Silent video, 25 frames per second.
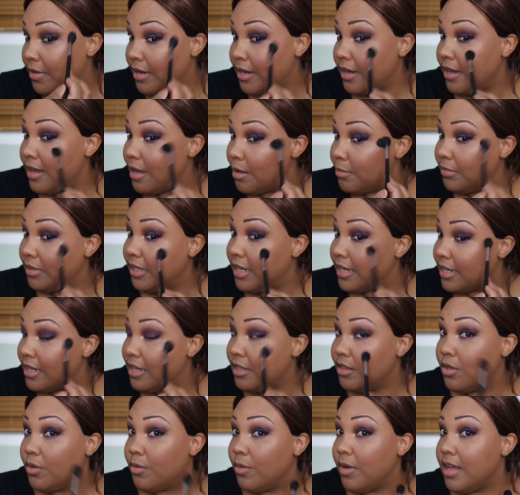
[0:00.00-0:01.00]
But I am
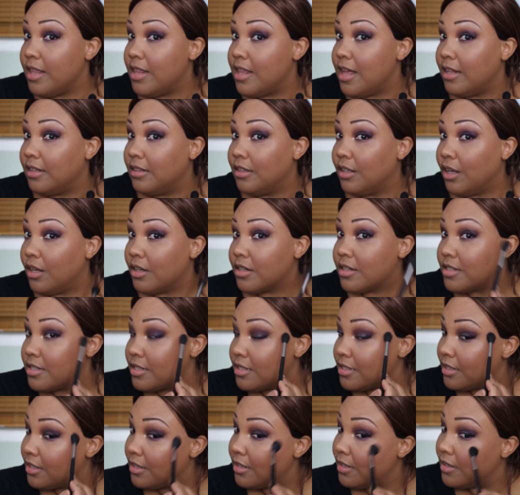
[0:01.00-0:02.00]
liking the way that
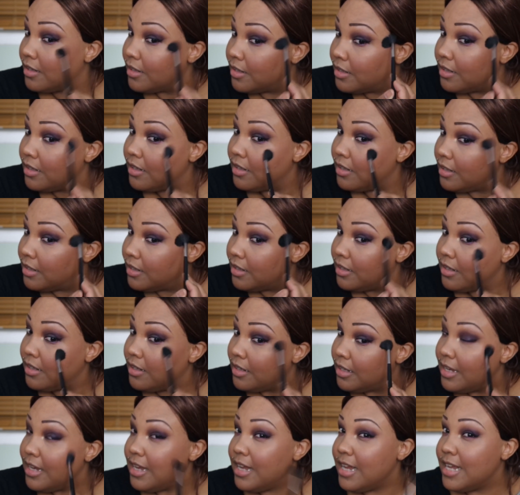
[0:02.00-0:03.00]
looks.
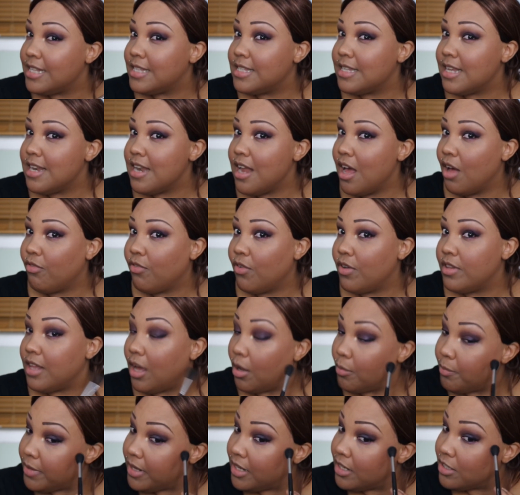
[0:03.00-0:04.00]
It's enough
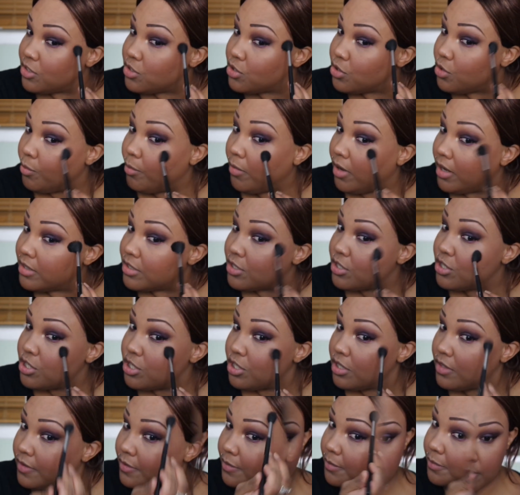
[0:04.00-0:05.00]
without being too
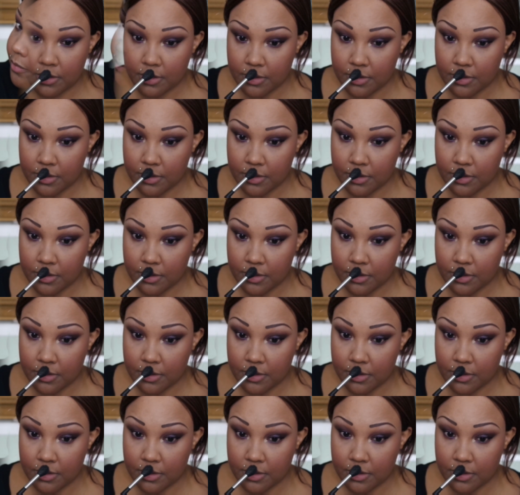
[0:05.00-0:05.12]
much.